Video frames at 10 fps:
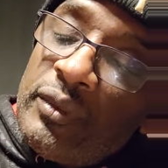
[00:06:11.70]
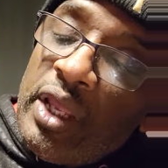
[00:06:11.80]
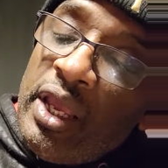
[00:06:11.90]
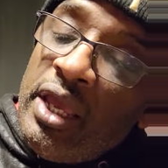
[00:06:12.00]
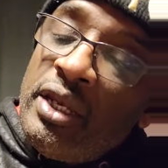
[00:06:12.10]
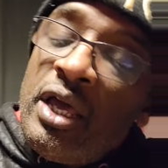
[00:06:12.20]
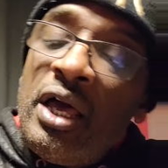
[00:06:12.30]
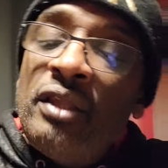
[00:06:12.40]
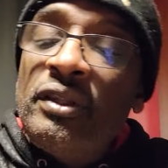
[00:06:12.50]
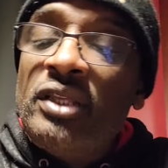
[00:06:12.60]
And
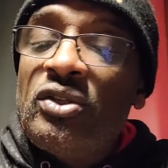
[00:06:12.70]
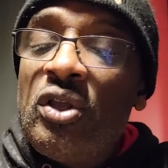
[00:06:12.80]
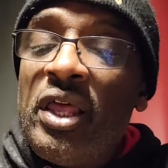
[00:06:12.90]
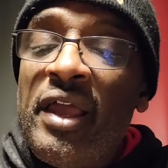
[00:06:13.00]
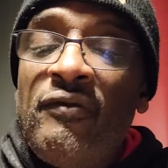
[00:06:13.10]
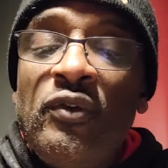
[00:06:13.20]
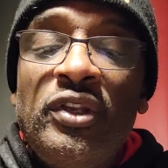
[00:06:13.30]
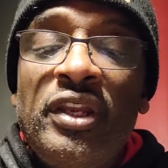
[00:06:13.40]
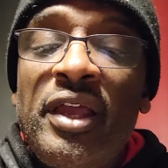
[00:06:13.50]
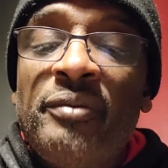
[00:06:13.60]
uh, that's all I have for you
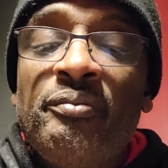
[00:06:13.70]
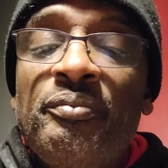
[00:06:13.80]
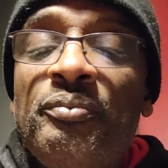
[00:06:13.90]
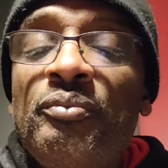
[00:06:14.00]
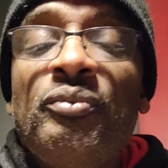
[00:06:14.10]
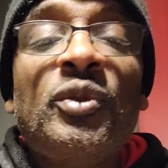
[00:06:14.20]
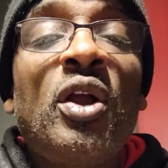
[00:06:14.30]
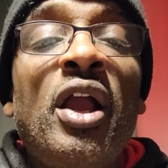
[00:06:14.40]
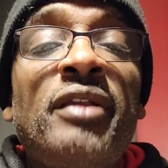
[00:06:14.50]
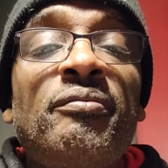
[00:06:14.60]
today. All
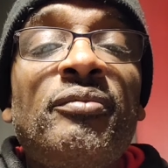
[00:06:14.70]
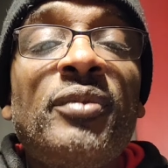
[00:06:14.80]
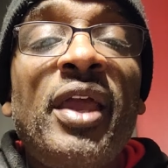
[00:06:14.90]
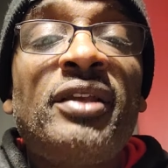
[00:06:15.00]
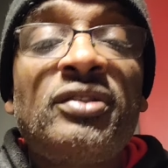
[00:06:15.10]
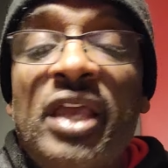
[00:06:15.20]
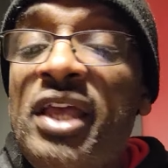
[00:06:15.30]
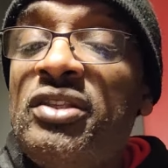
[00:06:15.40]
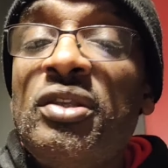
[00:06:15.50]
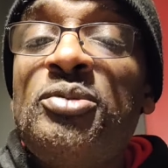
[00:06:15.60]
right. Thanks
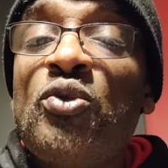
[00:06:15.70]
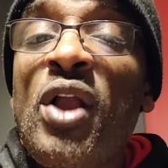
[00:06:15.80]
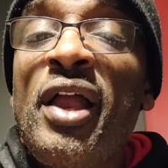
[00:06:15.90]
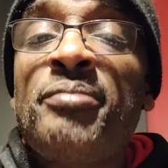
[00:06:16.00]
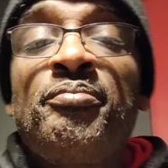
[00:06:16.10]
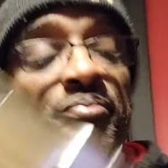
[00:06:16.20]
and subscribe.